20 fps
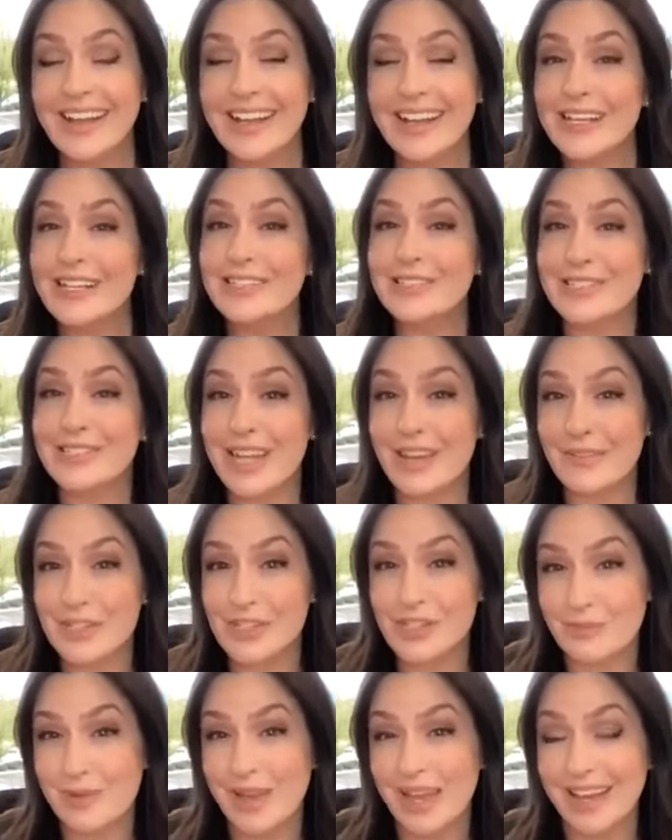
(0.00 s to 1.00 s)
is
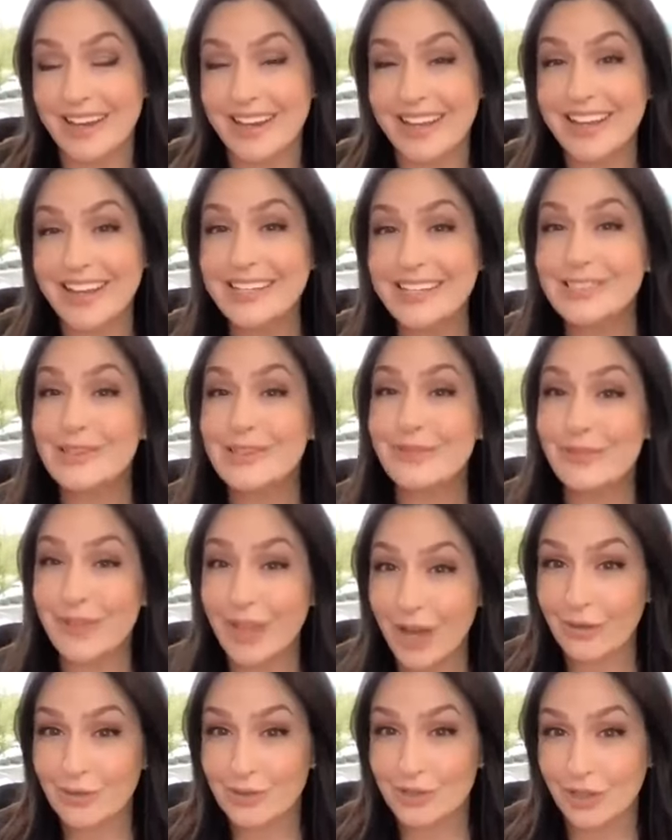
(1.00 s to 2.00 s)
David Schmidt, and he is the
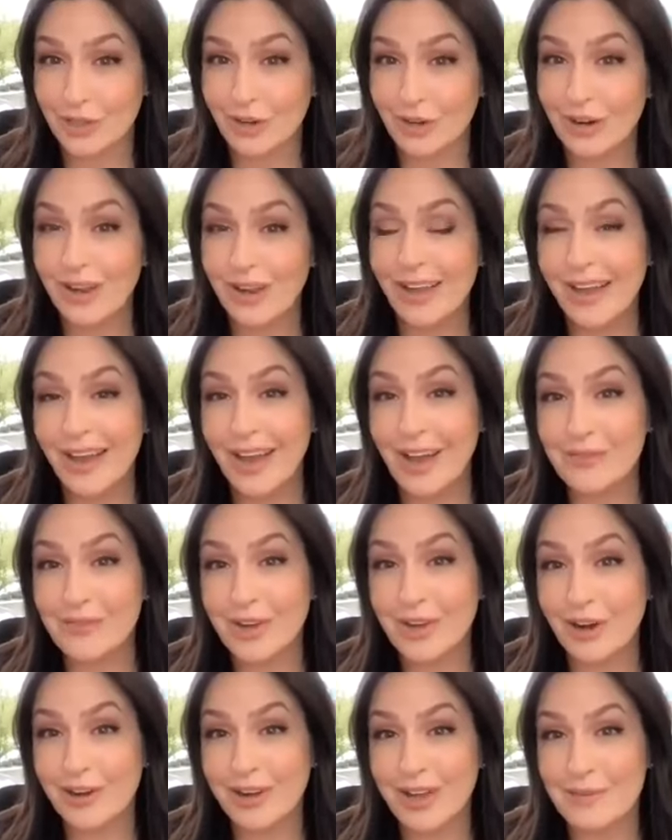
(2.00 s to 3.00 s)
founder
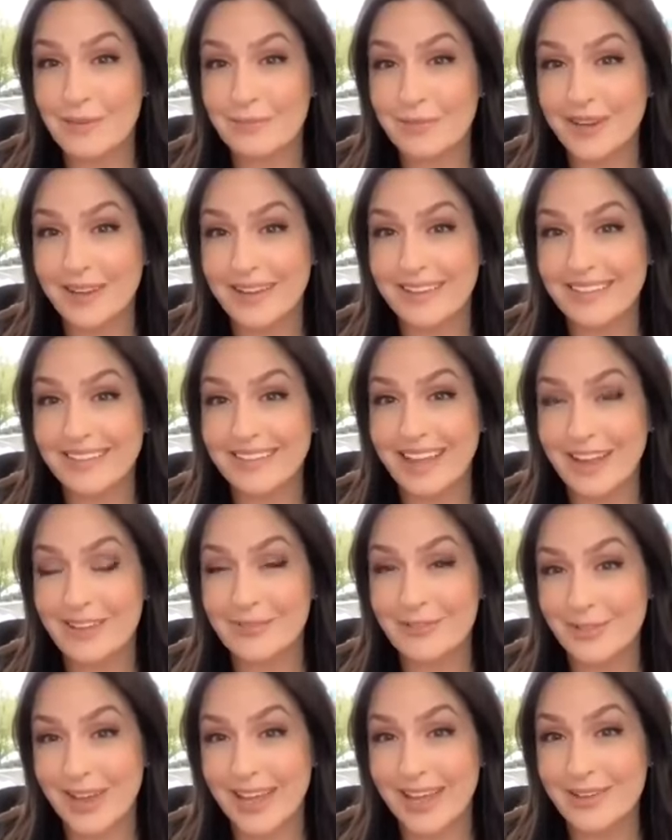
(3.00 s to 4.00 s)
of our company,
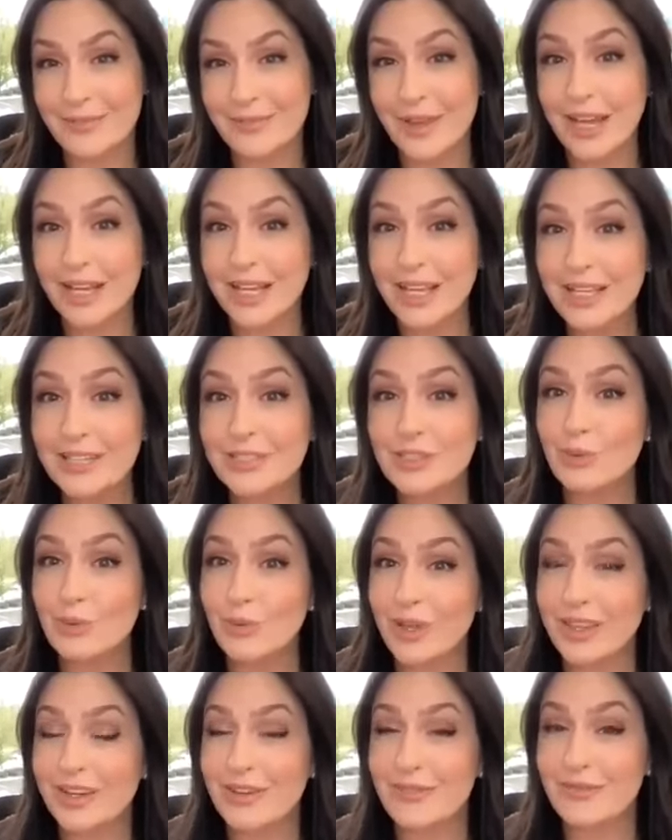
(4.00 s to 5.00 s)
LifeWave, and he is the
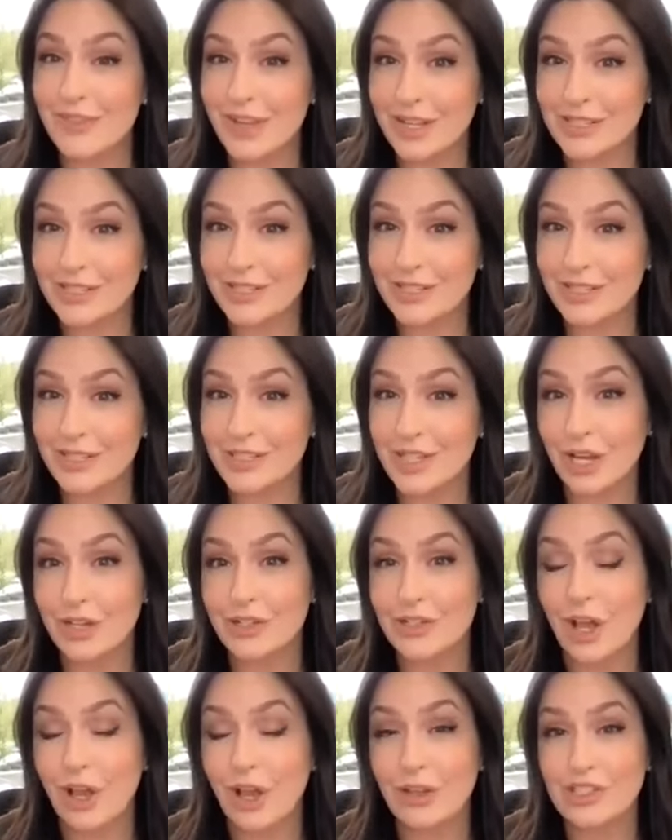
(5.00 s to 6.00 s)
one that invented the
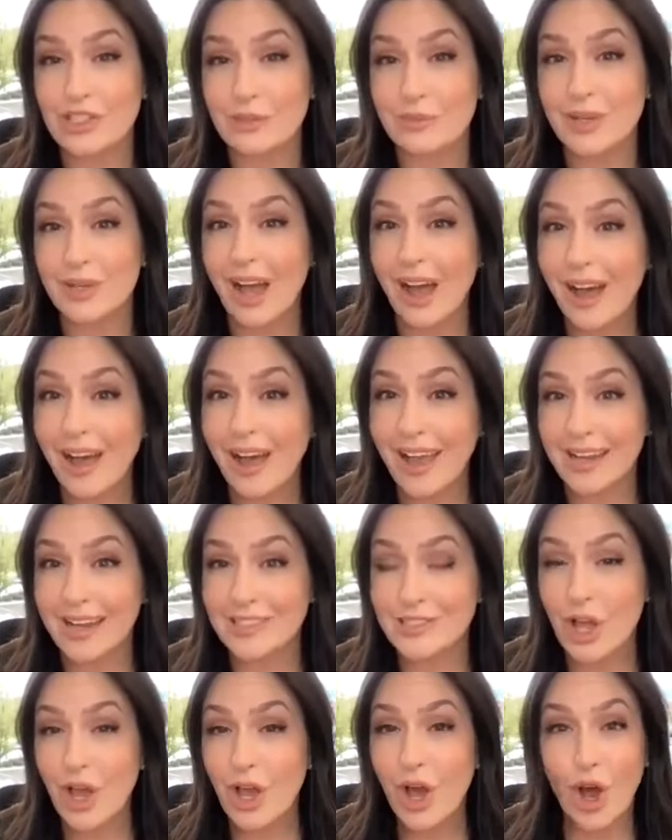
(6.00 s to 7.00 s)
technology
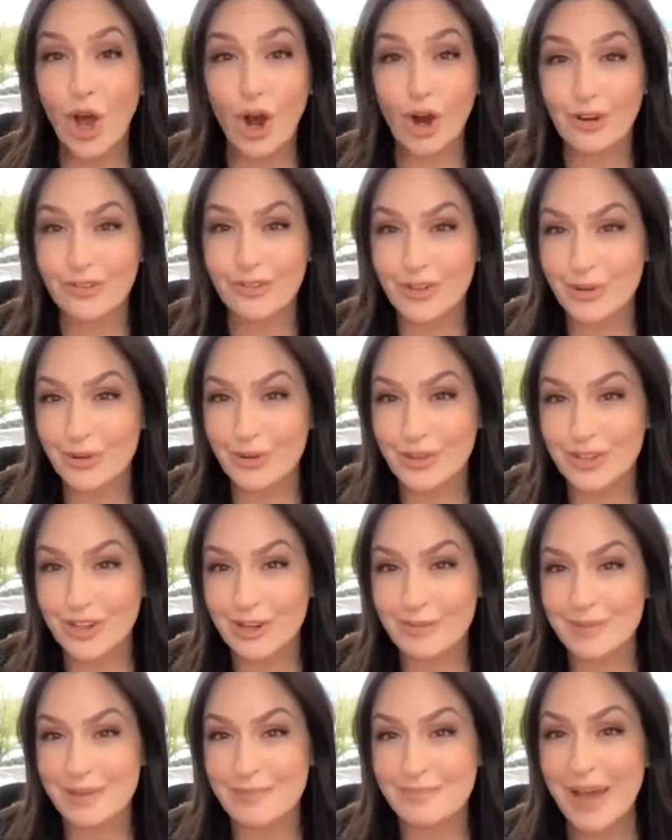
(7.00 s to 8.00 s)
behind our
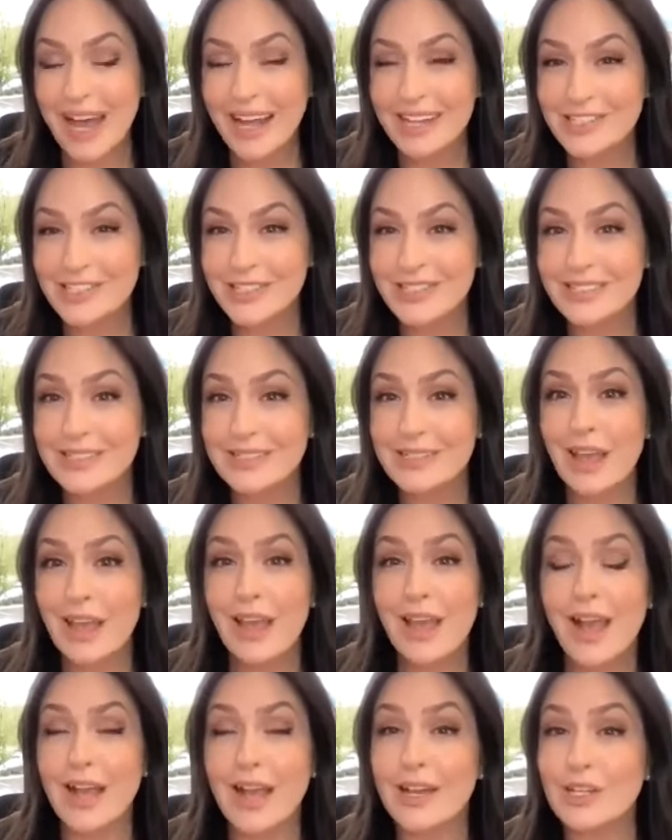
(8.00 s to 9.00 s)
phototherapy patches
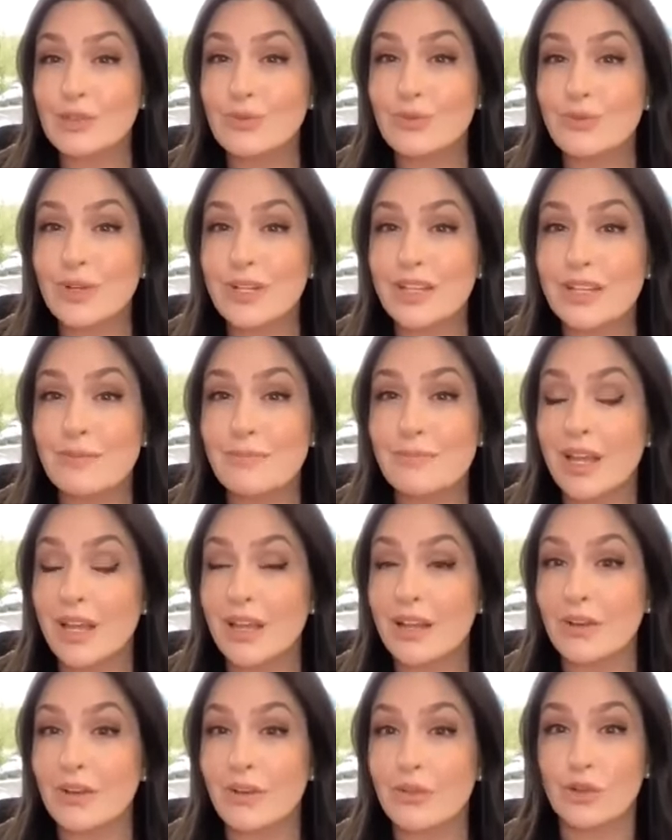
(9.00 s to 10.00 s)
and has really
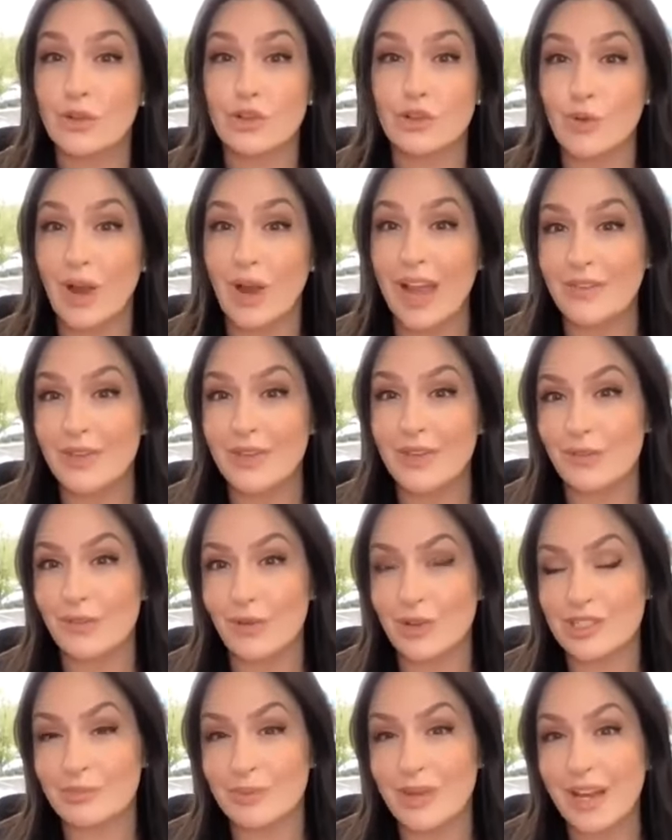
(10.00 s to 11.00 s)
been the driving
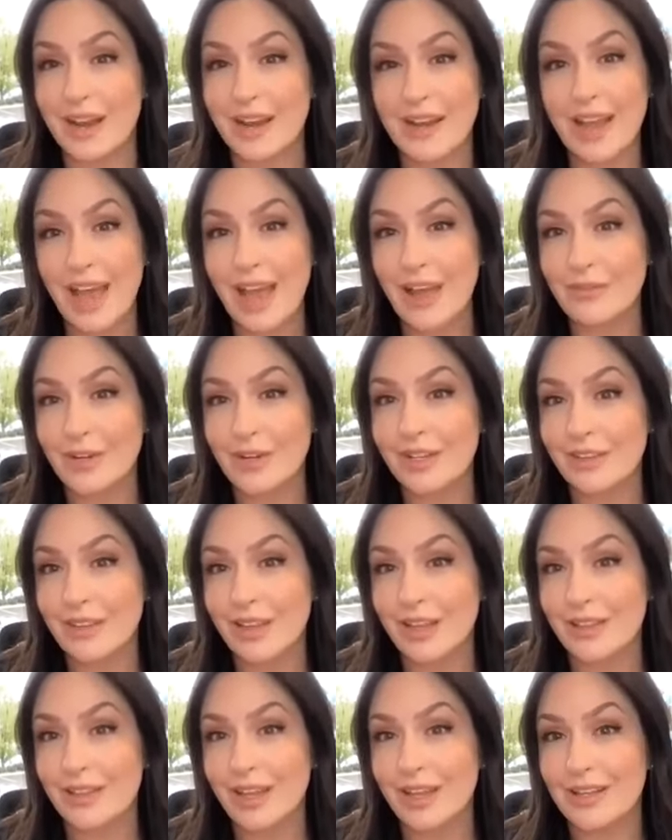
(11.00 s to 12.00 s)
force behind
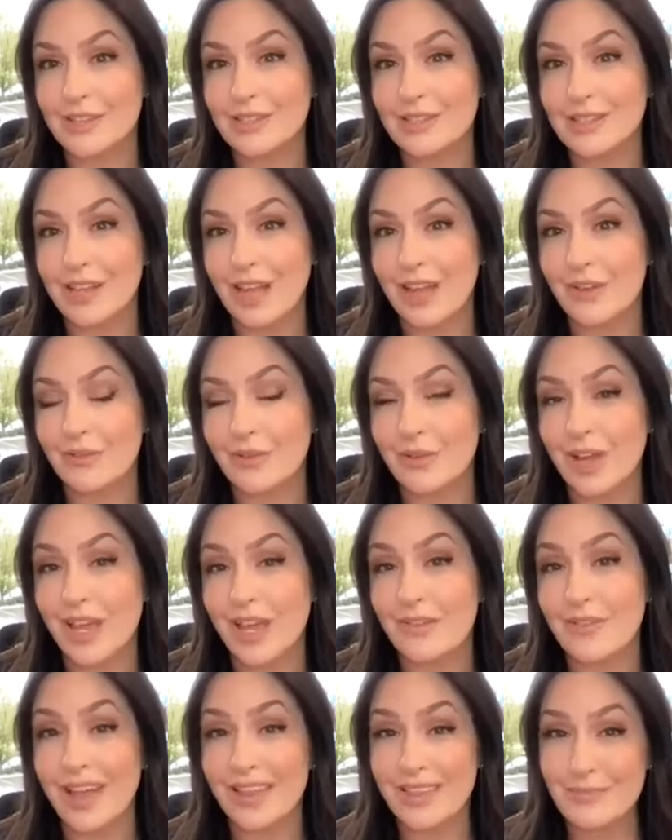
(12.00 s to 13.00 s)
everything that is
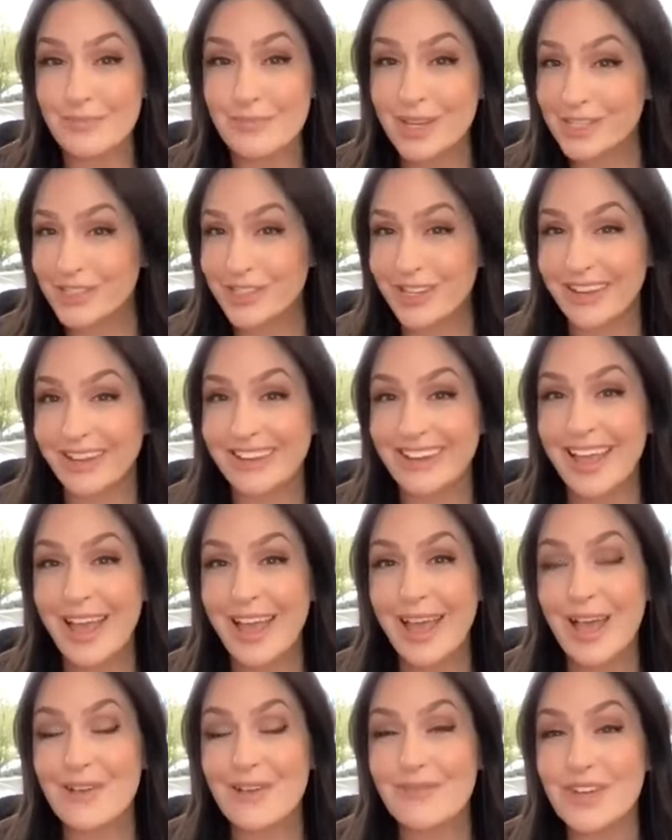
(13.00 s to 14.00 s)
LifeWave and the mission
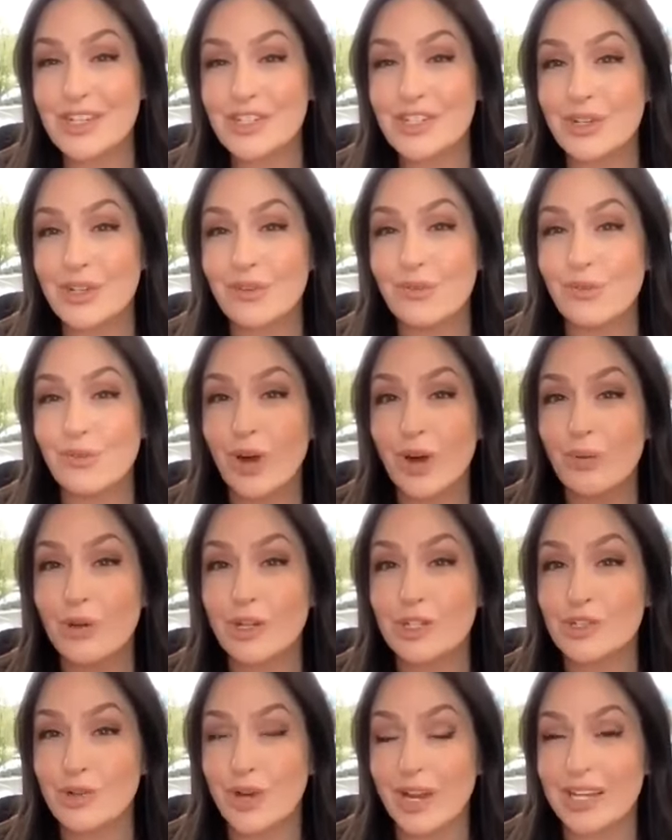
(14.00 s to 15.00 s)
and vision of what
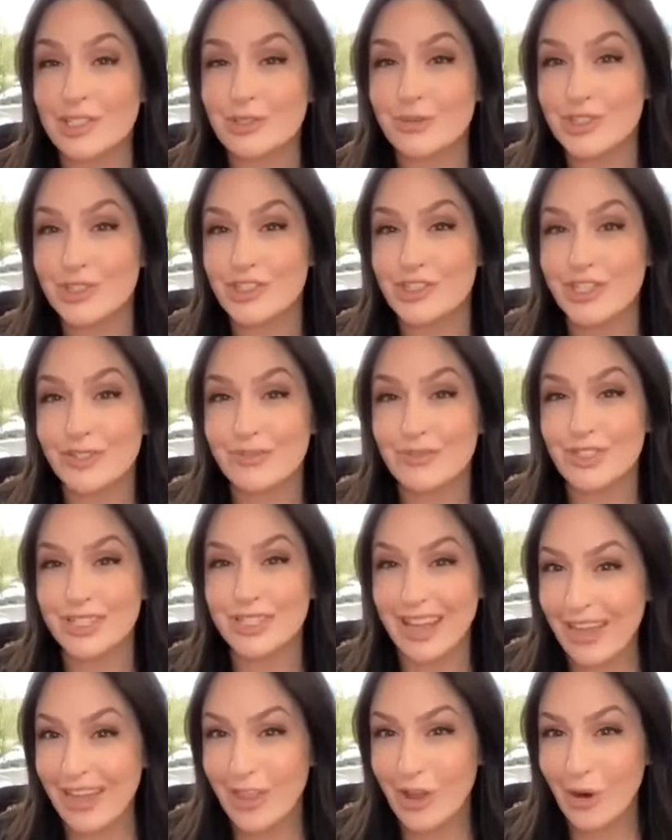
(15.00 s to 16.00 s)
we're trying to achieve
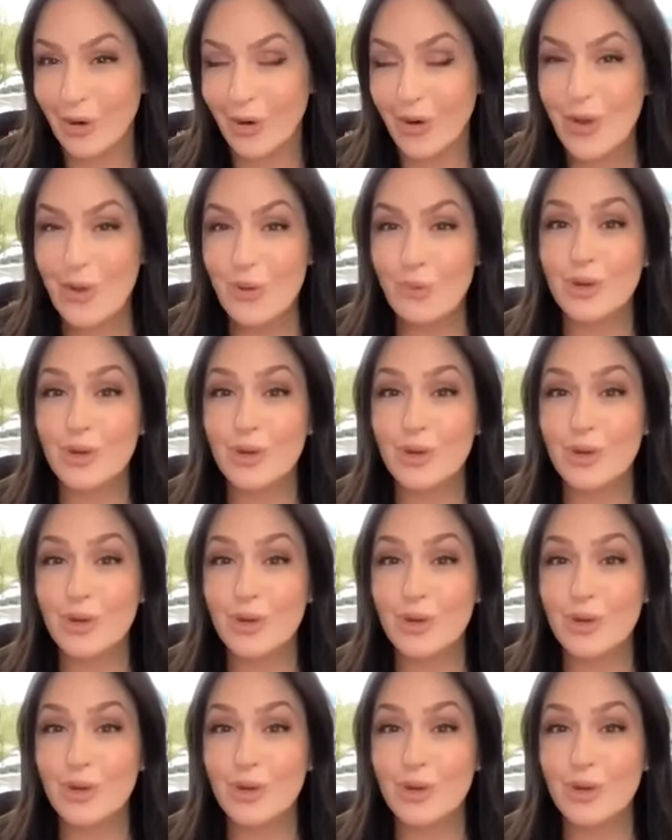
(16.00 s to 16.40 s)
together,